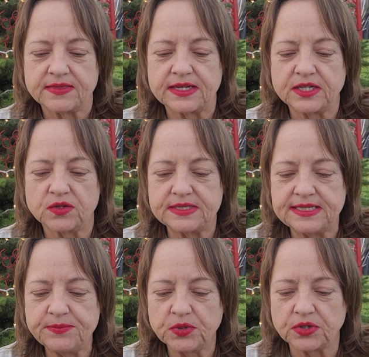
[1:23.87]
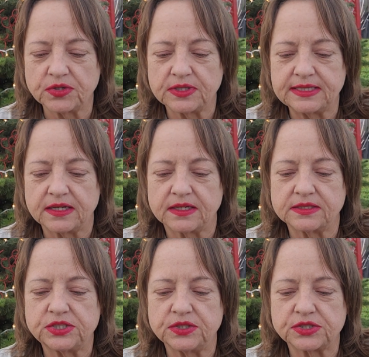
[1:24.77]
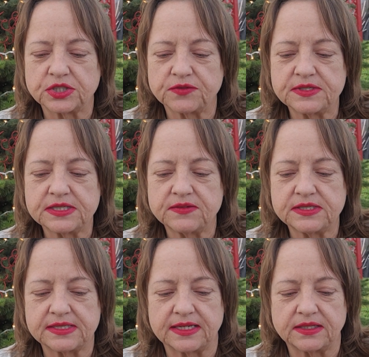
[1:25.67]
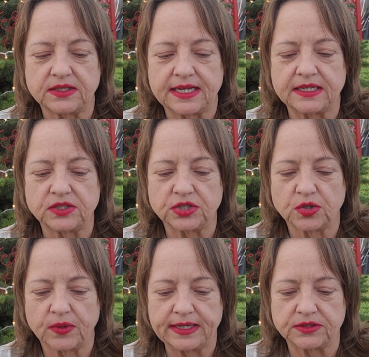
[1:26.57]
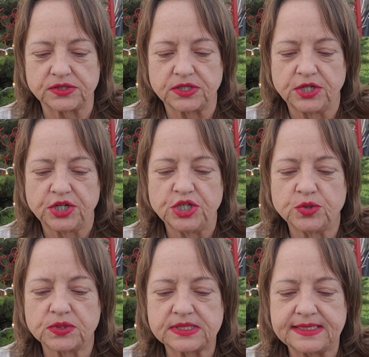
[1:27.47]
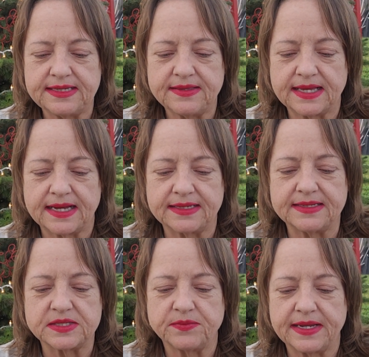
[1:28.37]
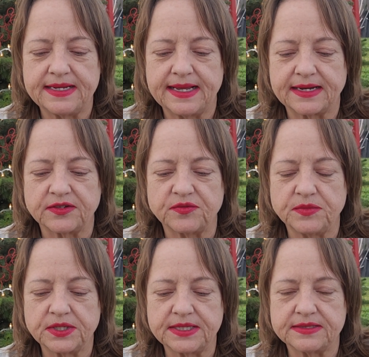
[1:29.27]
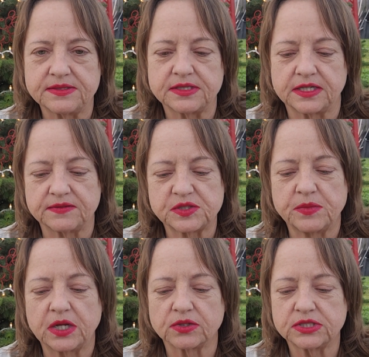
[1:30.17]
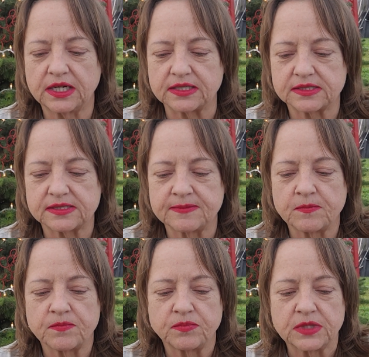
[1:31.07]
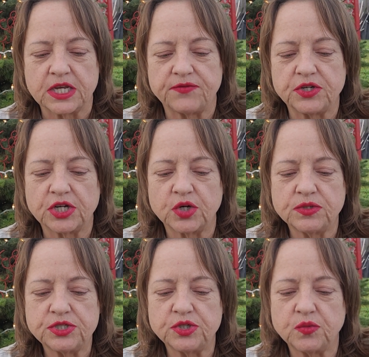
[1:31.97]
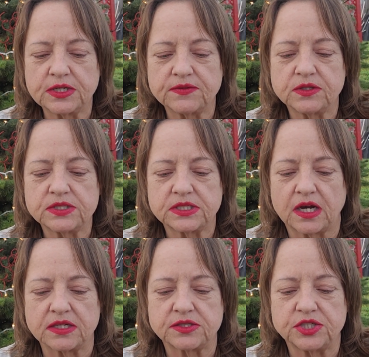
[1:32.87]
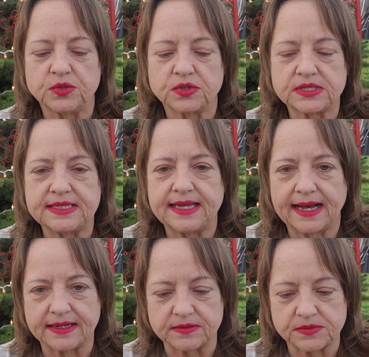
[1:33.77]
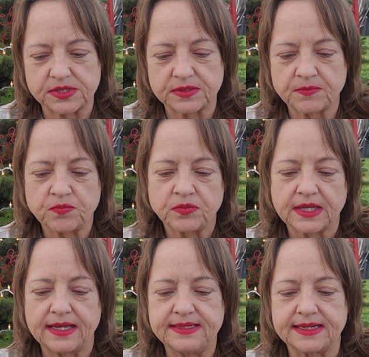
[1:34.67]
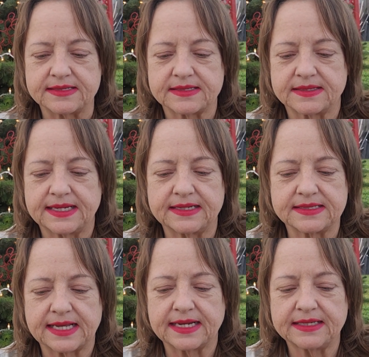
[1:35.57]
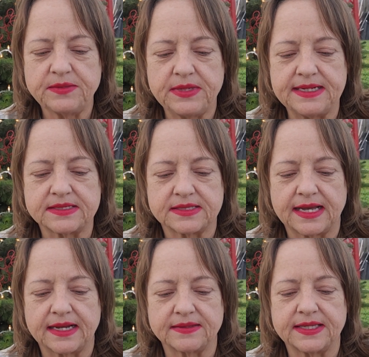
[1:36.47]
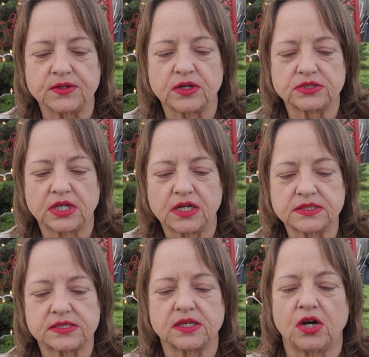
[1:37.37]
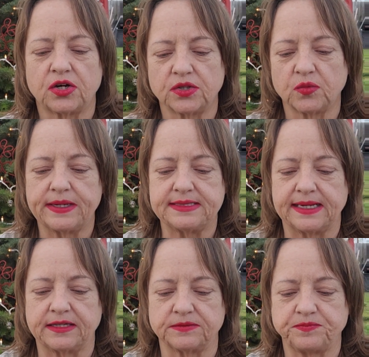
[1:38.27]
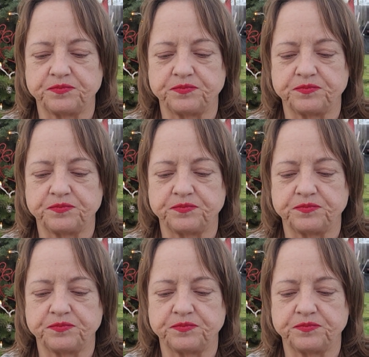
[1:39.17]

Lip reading: Then go deeper onto the surface of the cell and look around. You will see that it is made out of millions of smaller dots. If you go into one of those dots, you will see atoms. And yes, that exactly means that there are dots all the way down.